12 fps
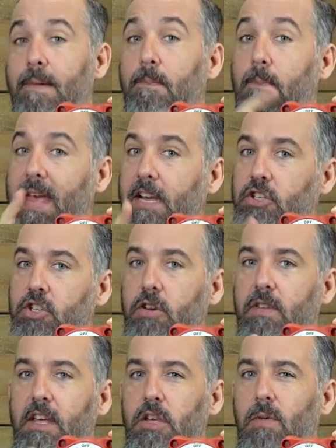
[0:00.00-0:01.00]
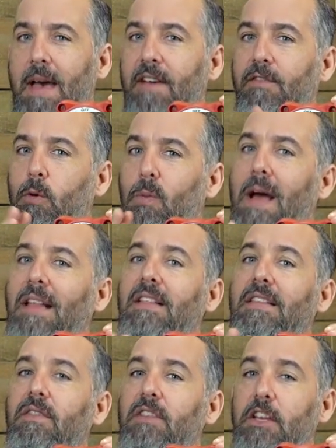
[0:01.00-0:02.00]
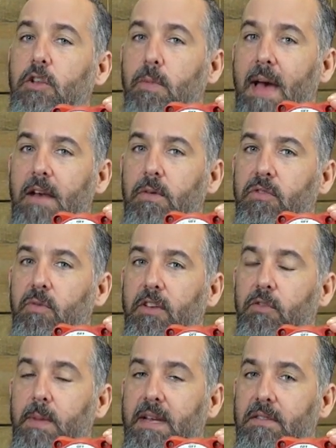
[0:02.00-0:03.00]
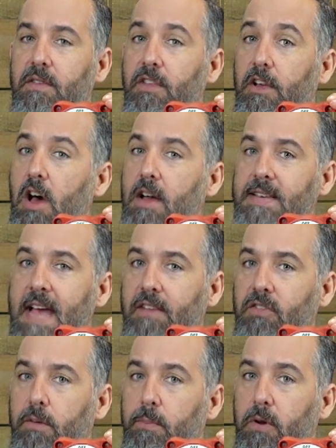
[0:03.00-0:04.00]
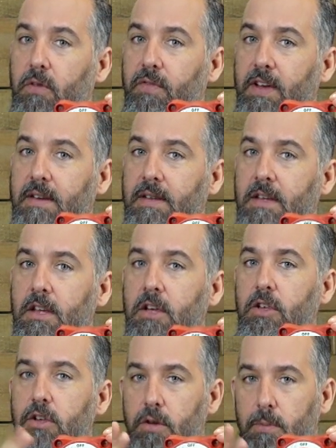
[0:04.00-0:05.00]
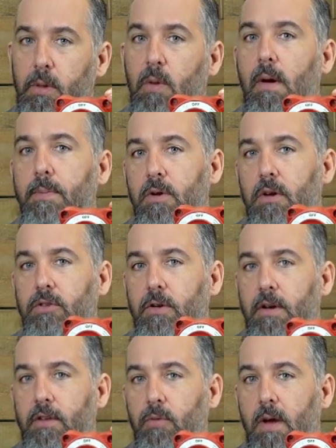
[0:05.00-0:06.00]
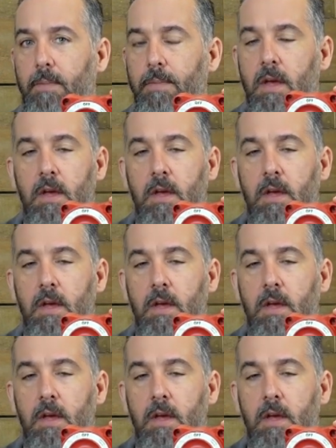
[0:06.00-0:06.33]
make sure that you have a relatively new battery switch because if the contacts aren't perfect, you'll blow up your alternator as well.